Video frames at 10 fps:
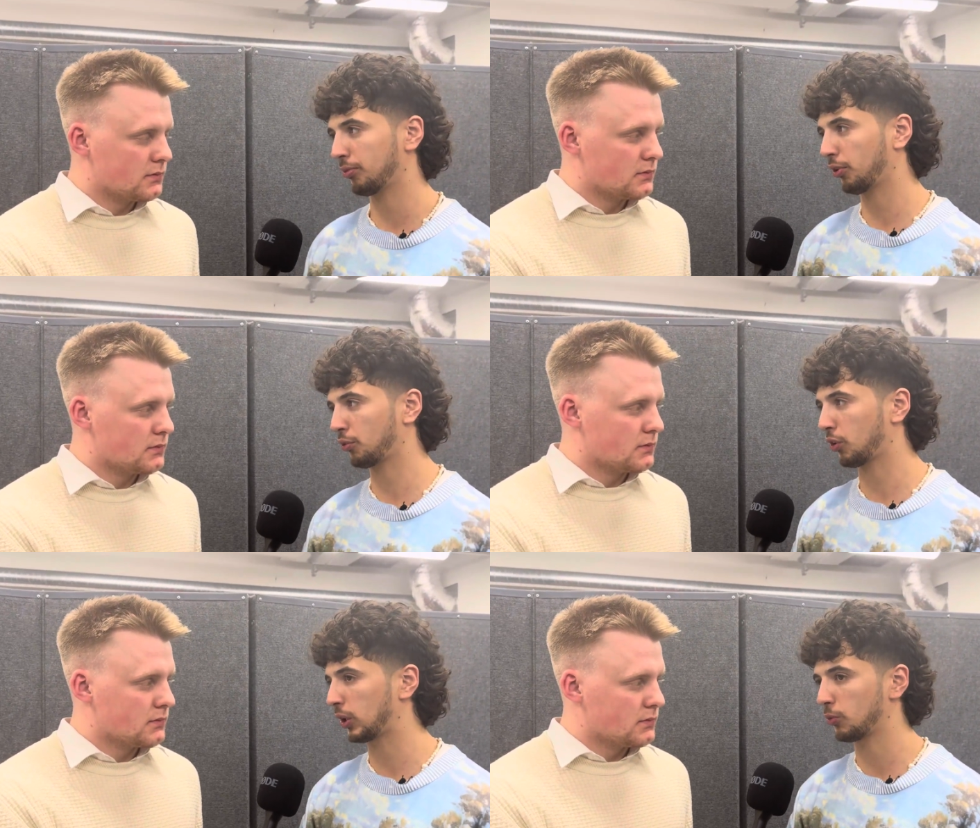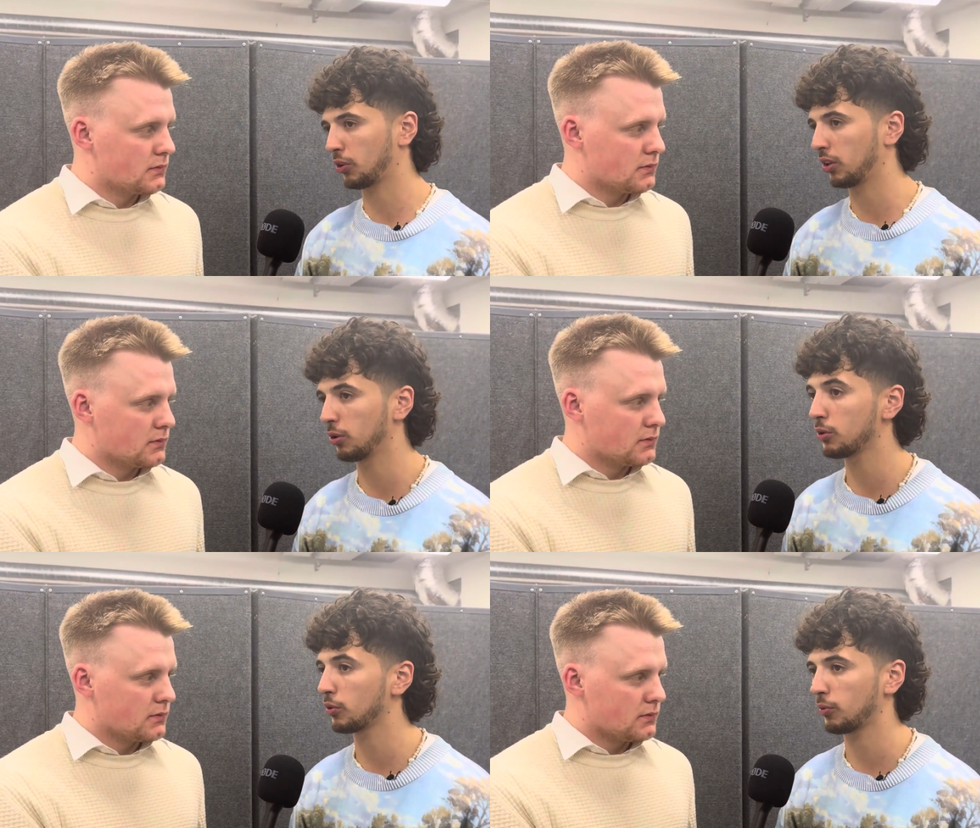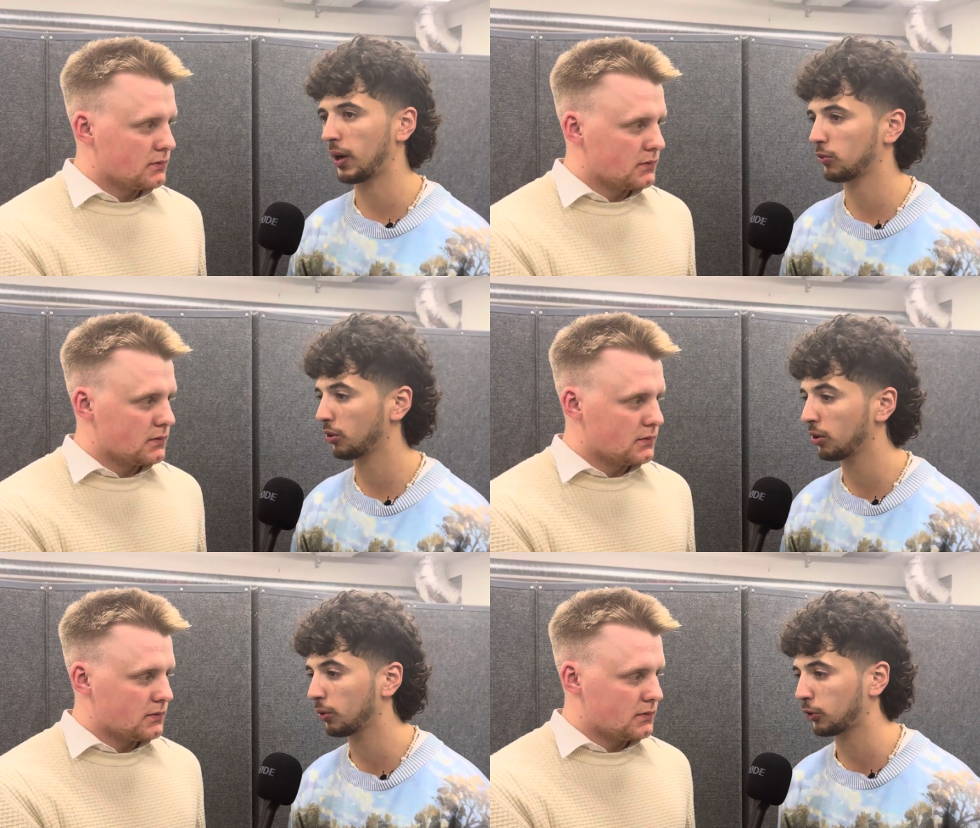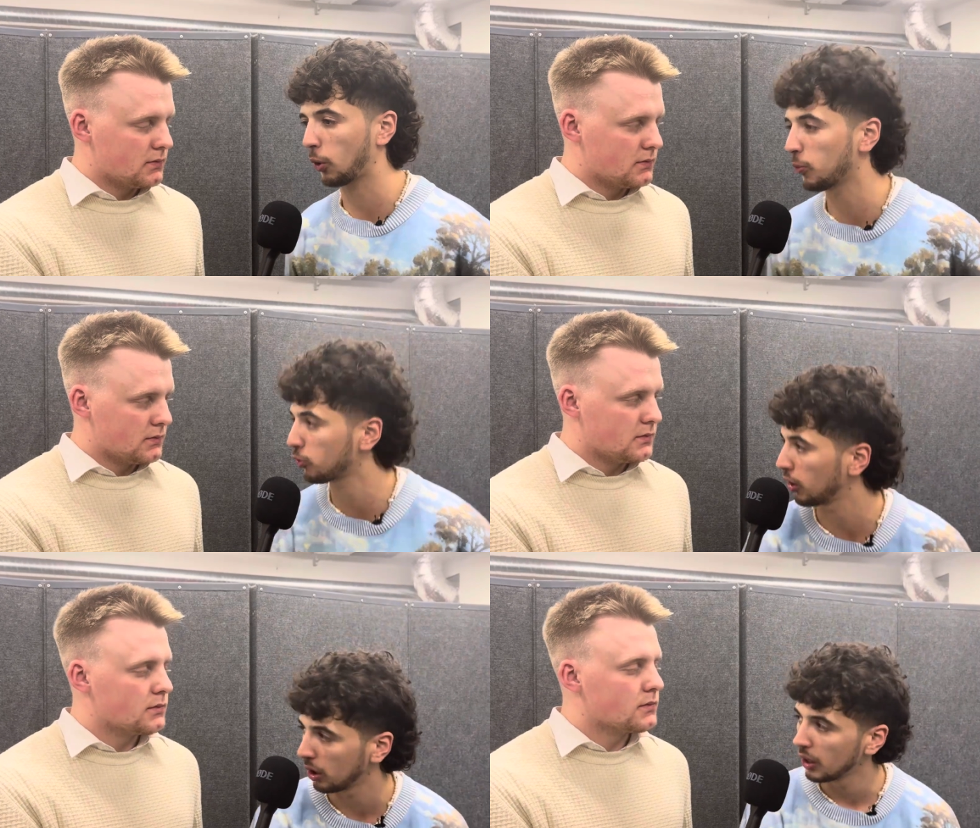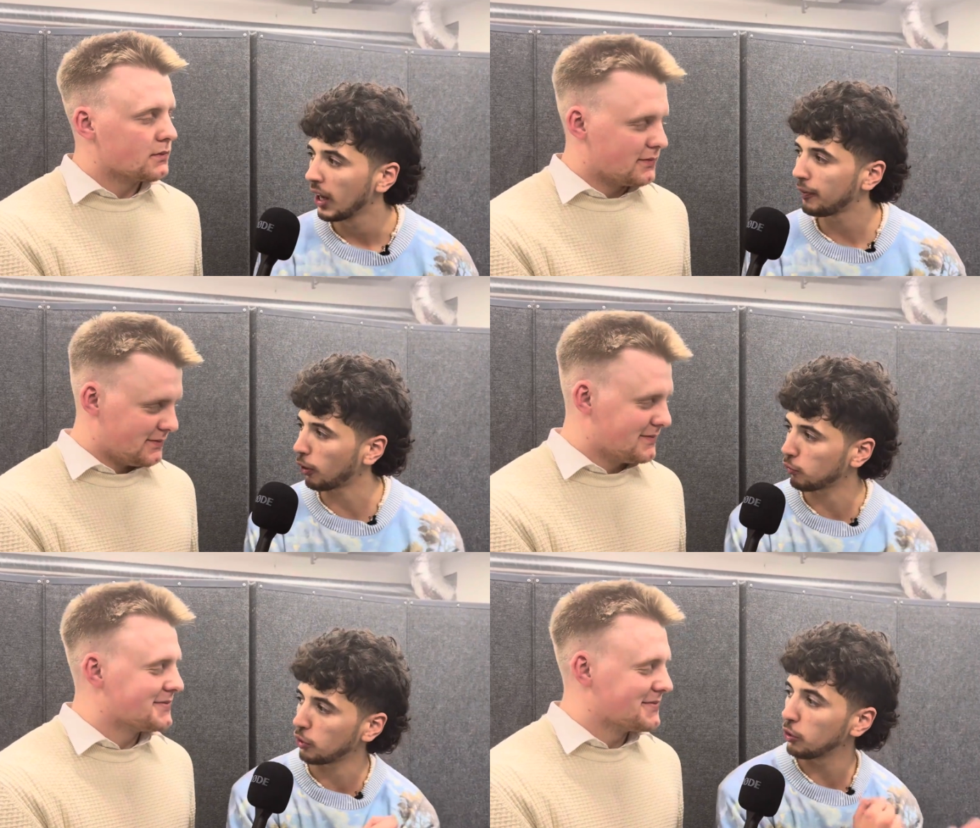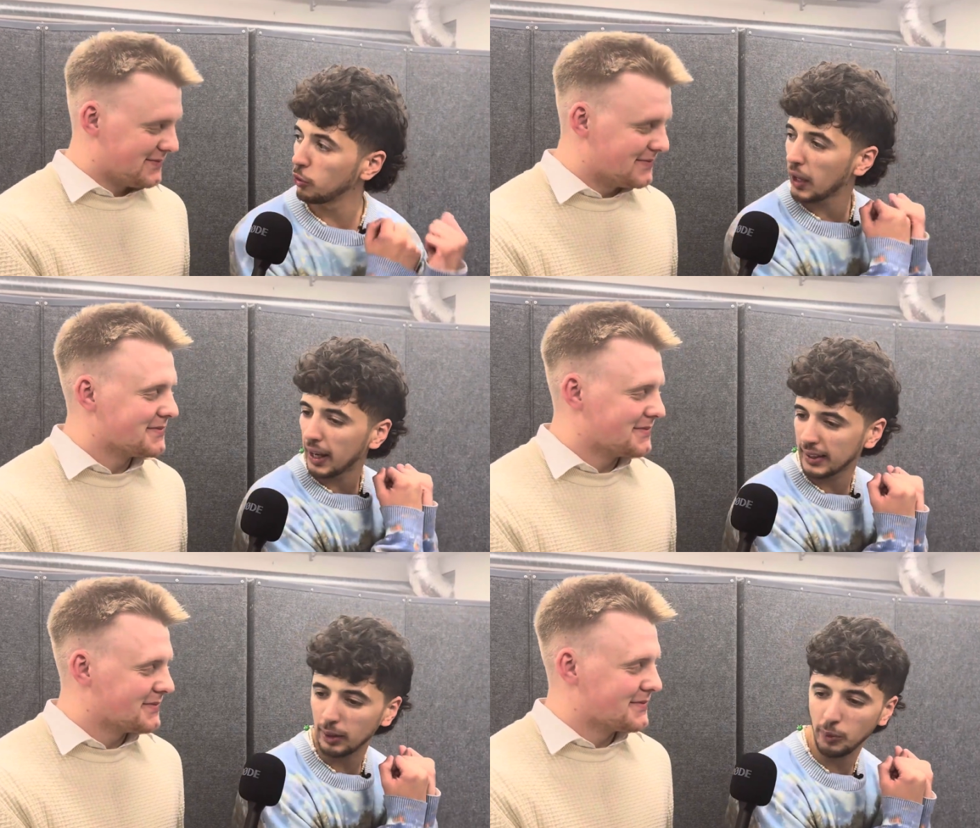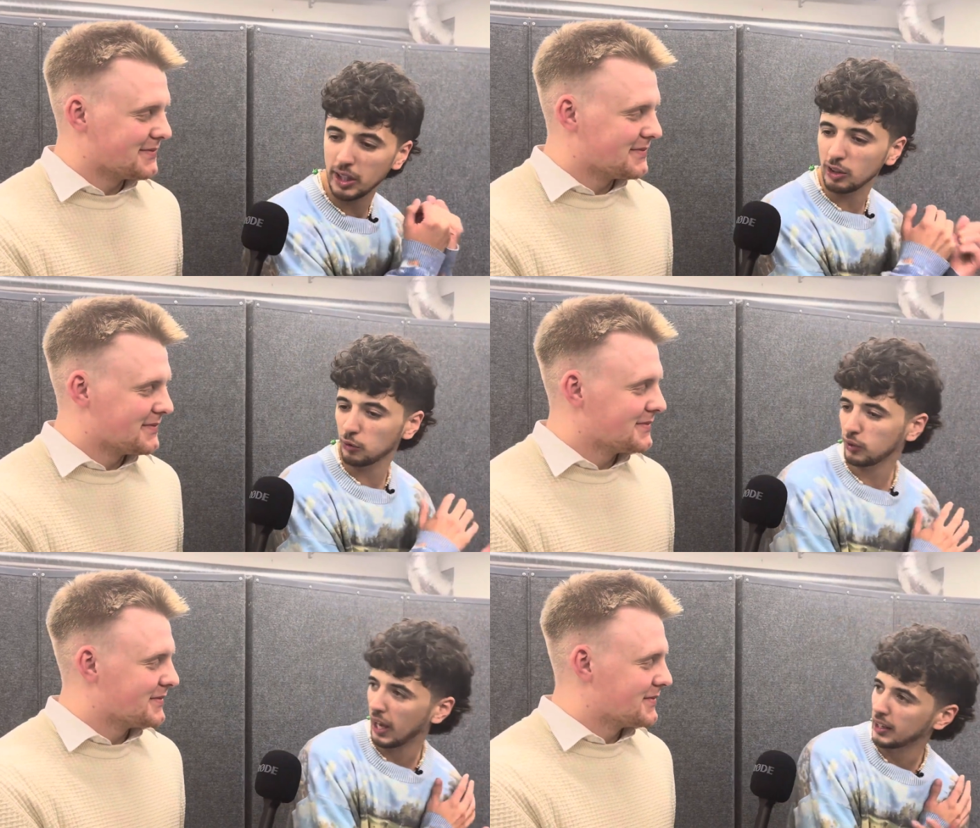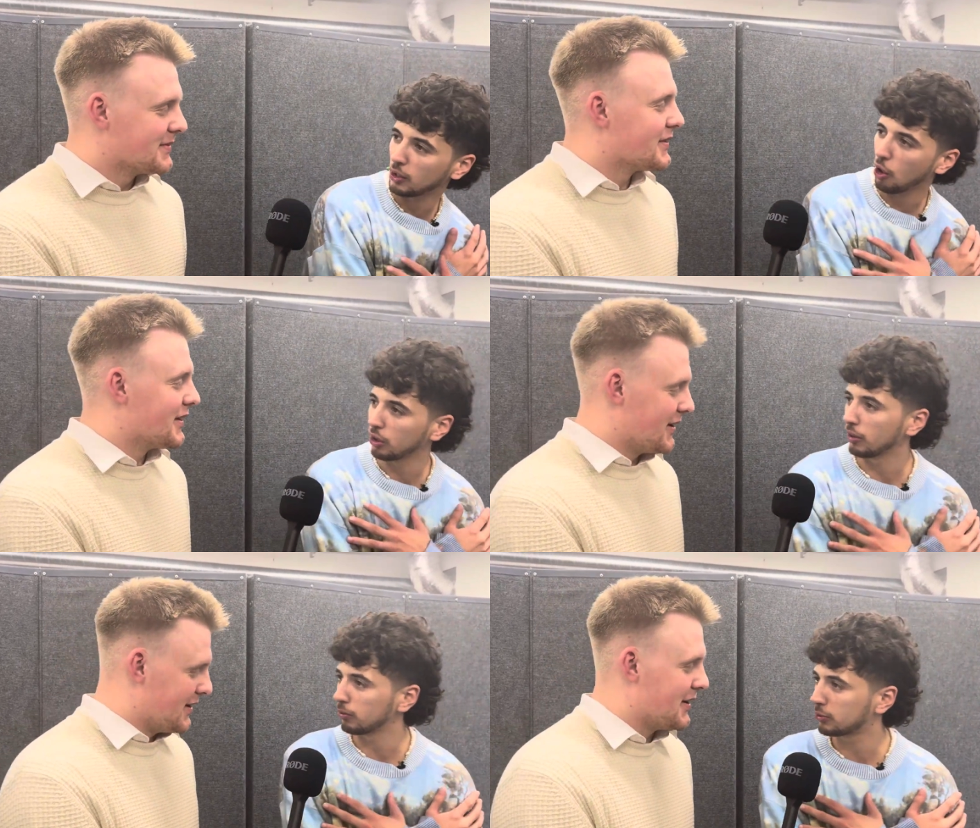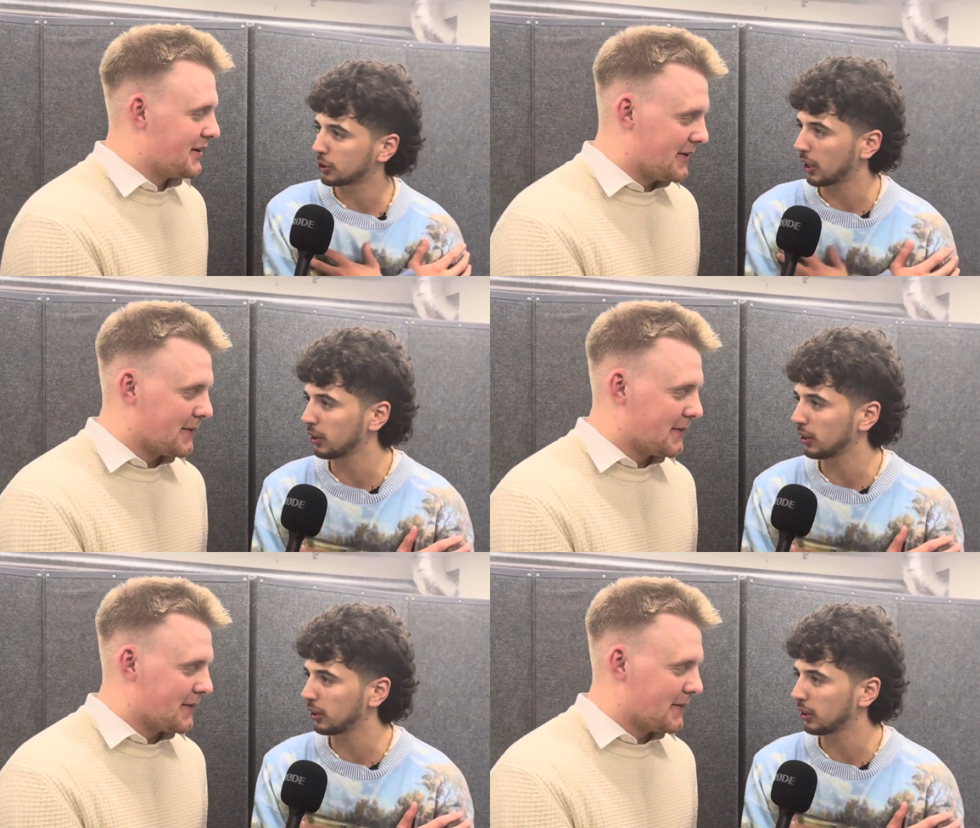Speaker 1: I thought Stokey was going to lose in round two. I thought he was going to. I thought was going to do that thing where you just get in the corner yeah, and